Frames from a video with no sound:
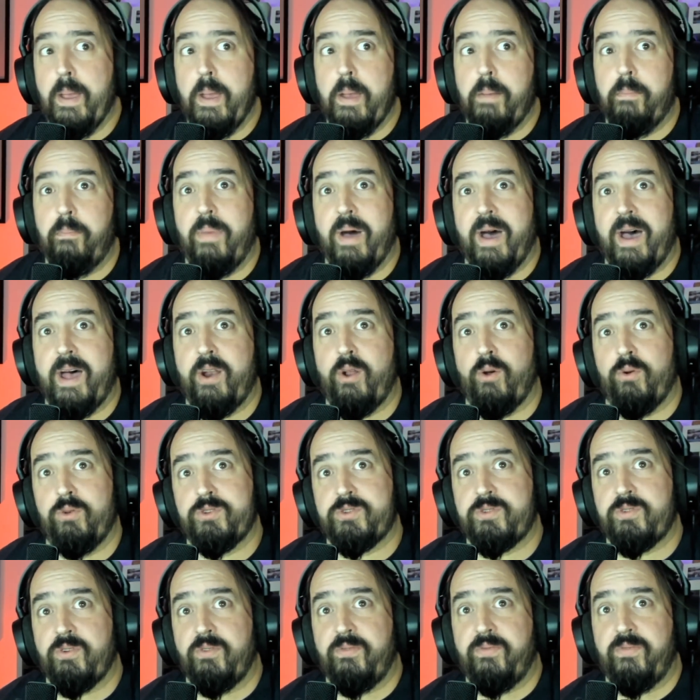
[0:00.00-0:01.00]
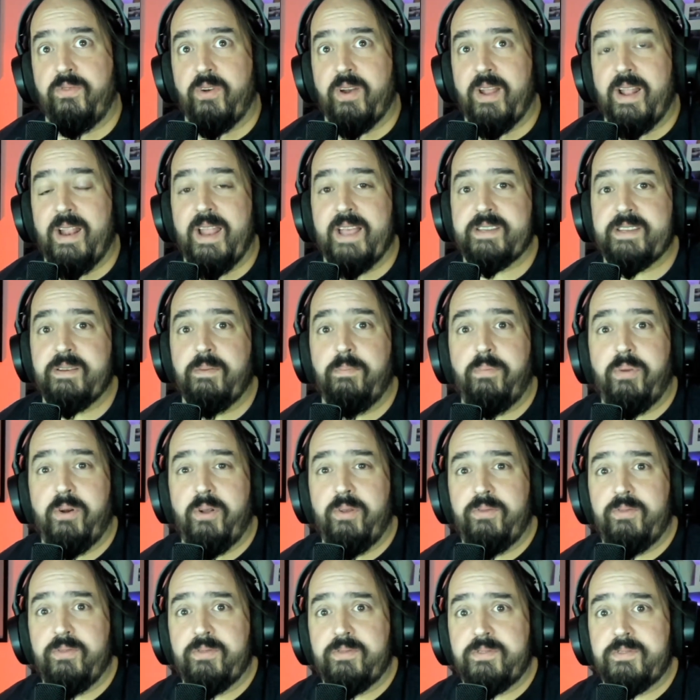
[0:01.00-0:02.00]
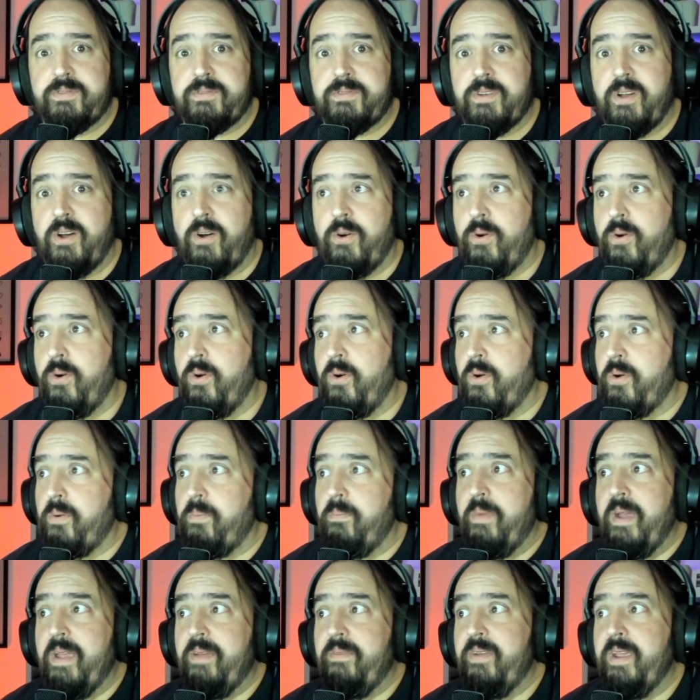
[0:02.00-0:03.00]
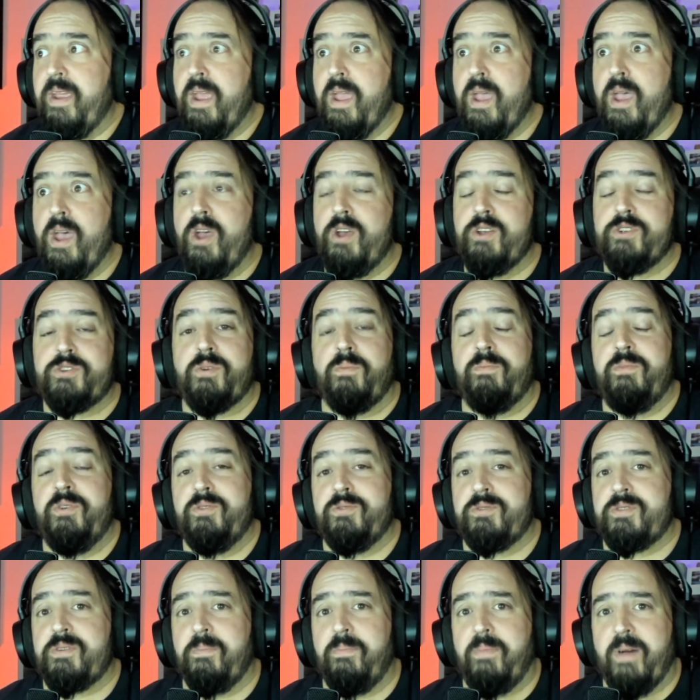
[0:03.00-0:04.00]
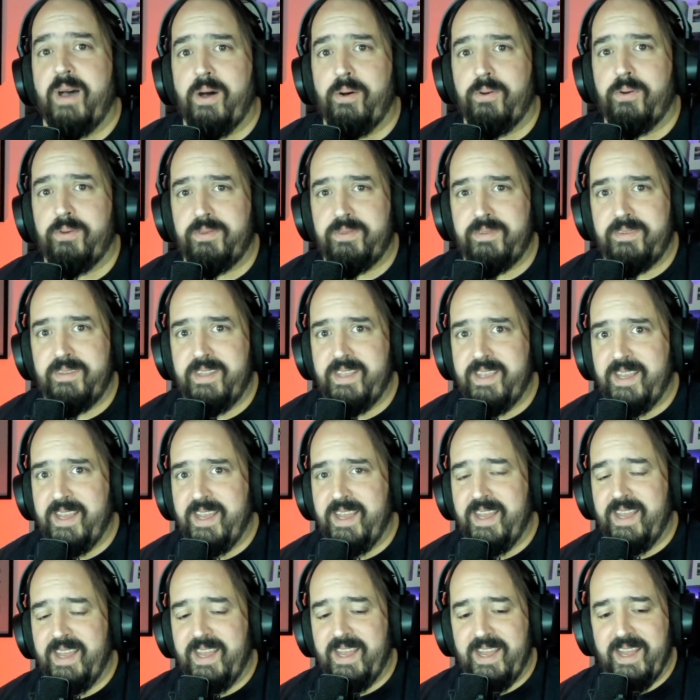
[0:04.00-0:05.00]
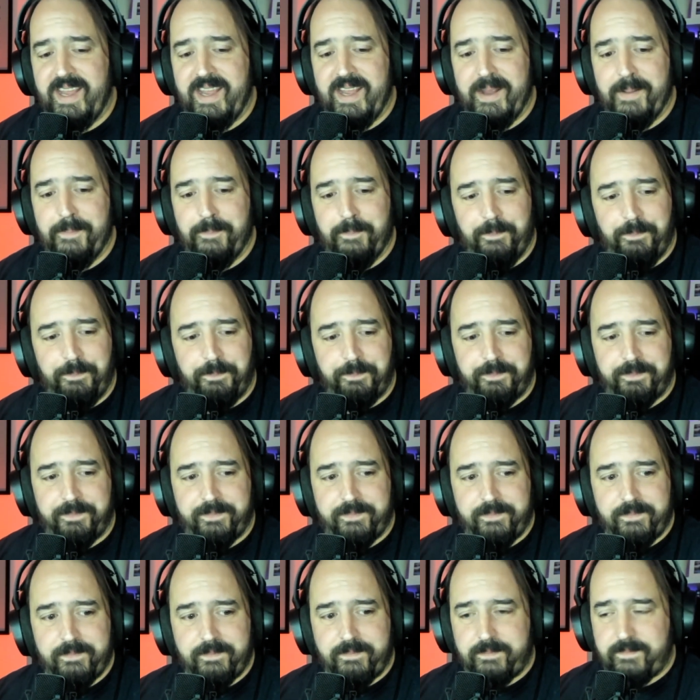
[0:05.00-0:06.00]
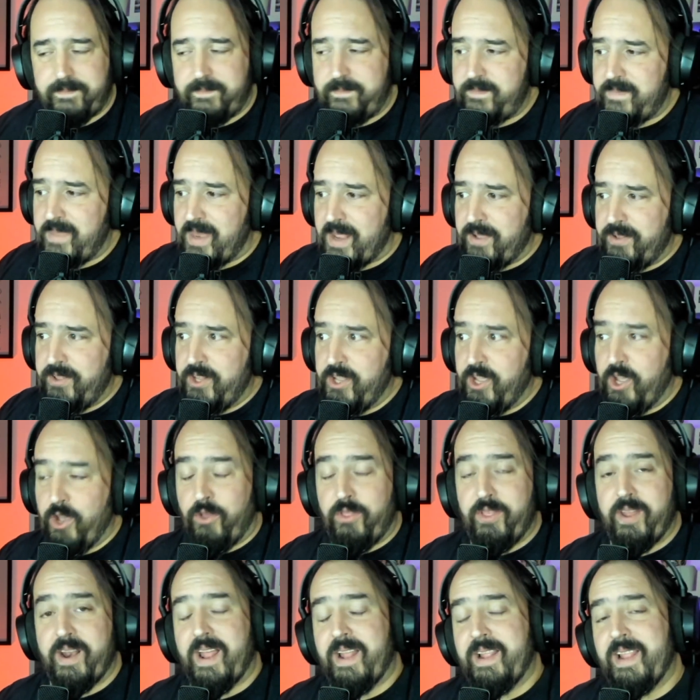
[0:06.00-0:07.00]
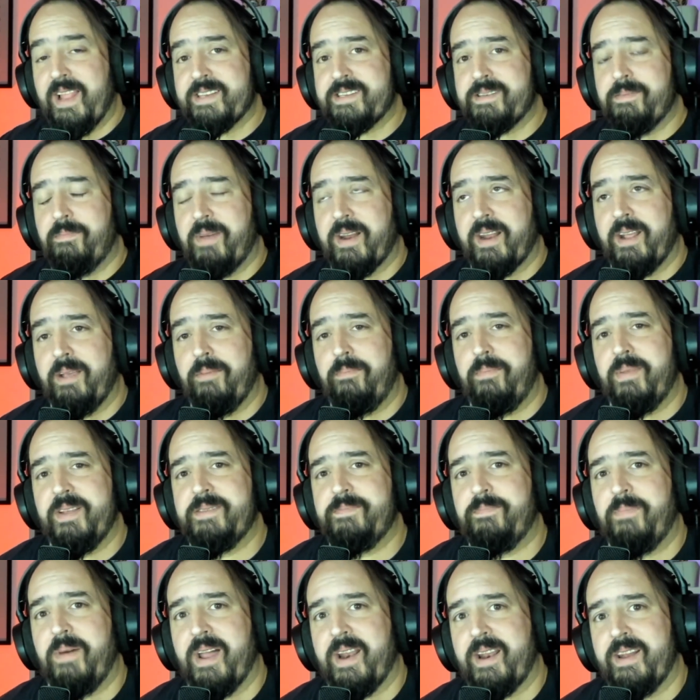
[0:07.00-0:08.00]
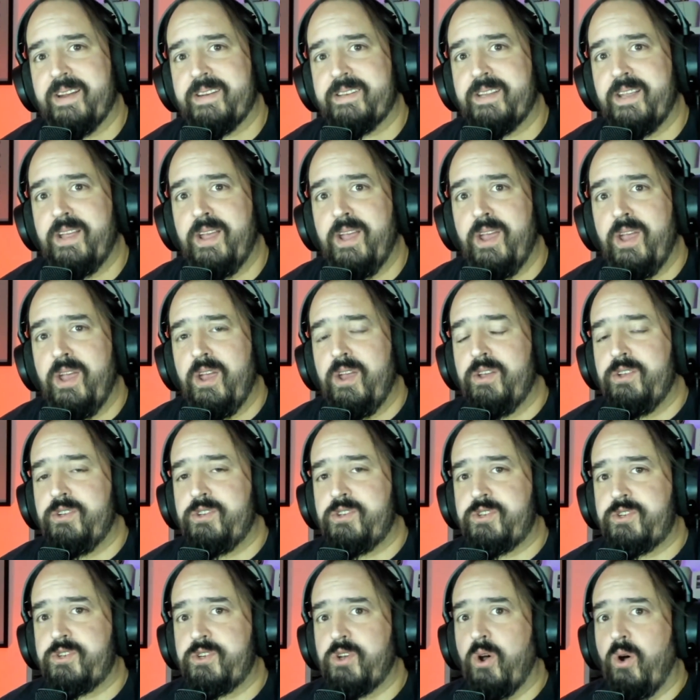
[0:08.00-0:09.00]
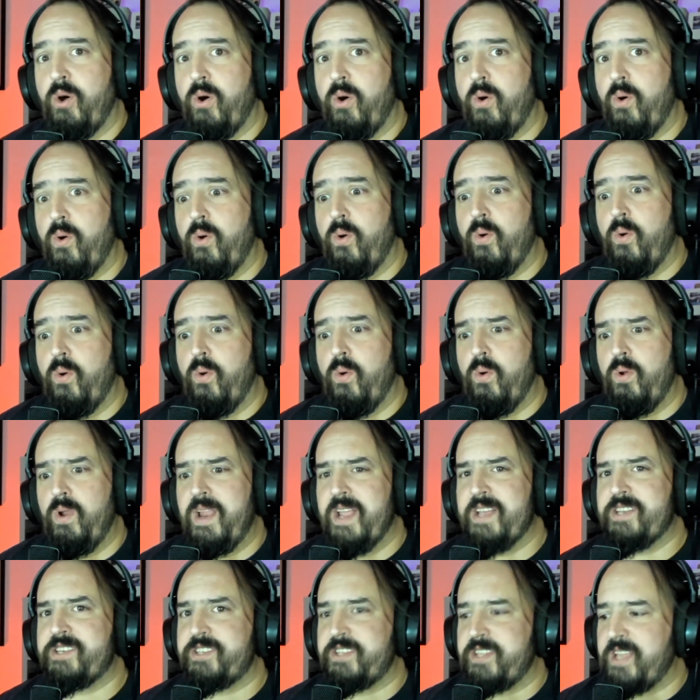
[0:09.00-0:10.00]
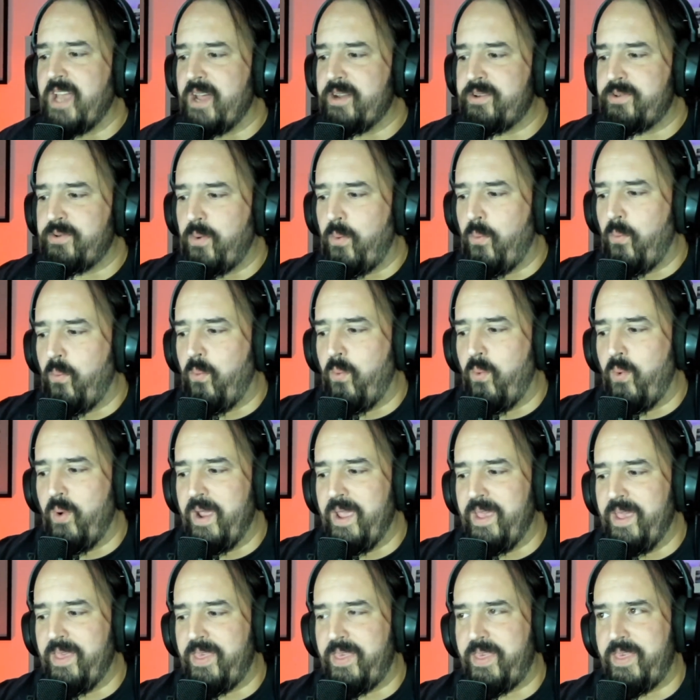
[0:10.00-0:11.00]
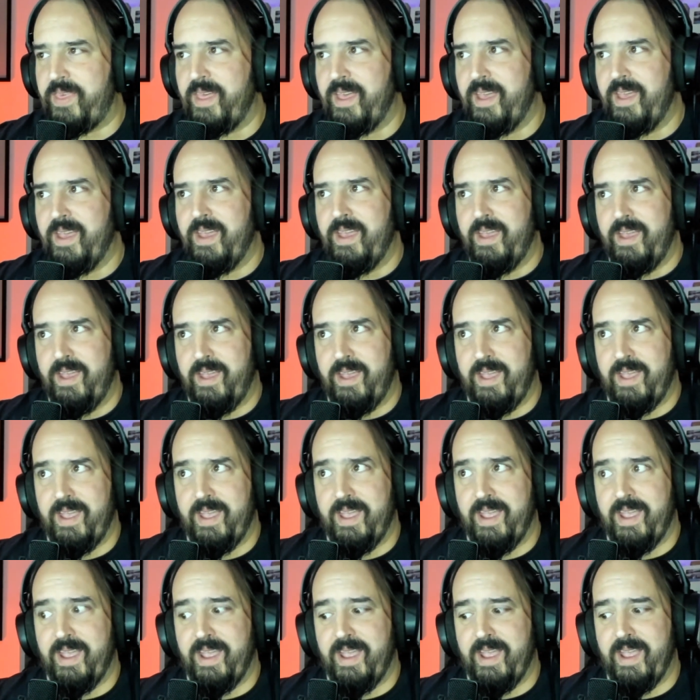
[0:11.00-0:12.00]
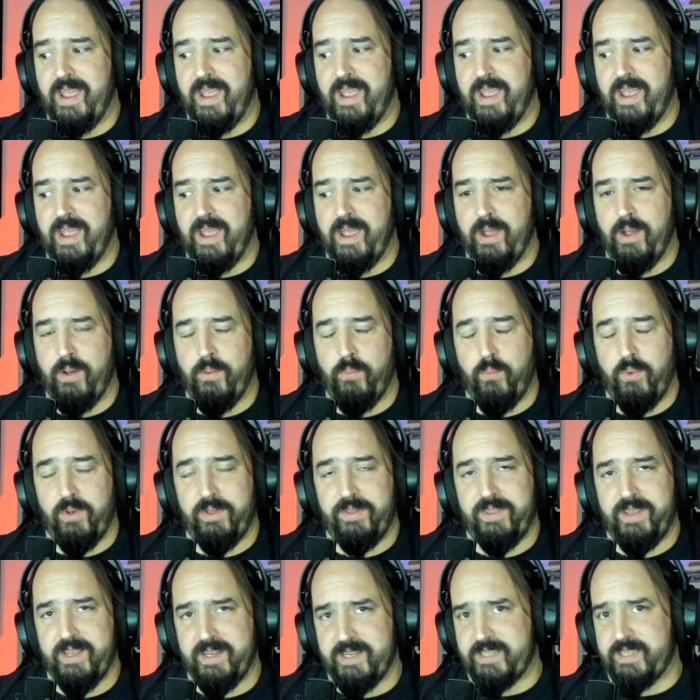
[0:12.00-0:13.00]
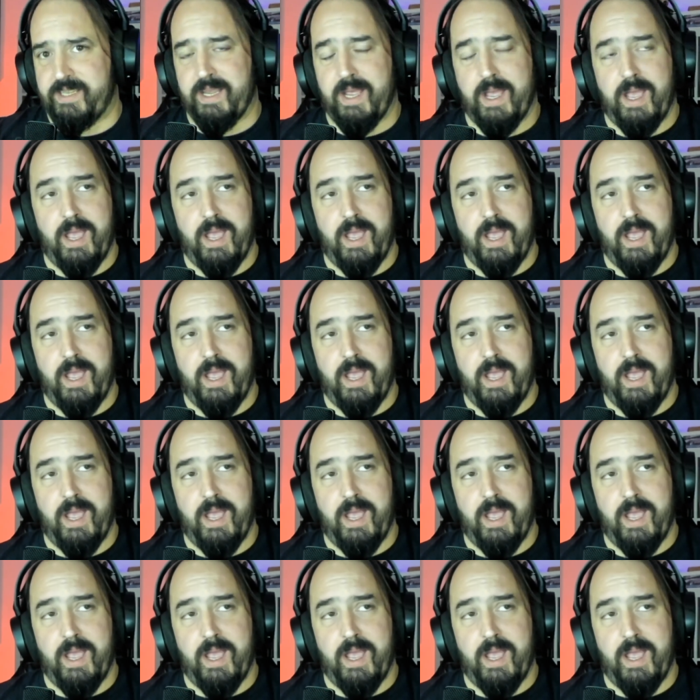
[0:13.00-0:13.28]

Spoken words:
but also for Atlassian products, or maybe some news about the other Atlassian marketplace partners. So let's start with this